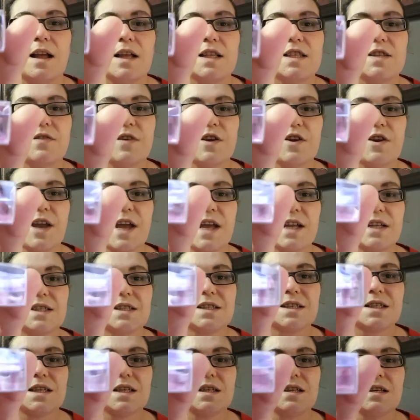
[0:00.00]
It's very
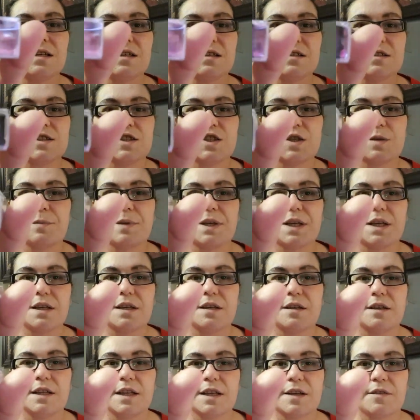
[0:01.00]
antique to me,
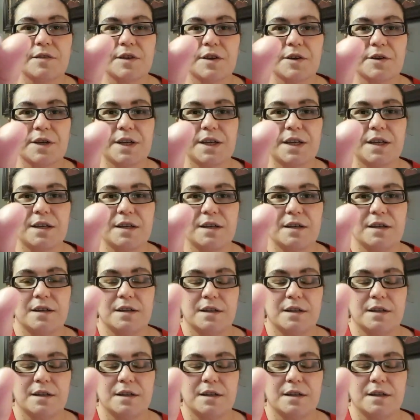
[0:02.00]
like very.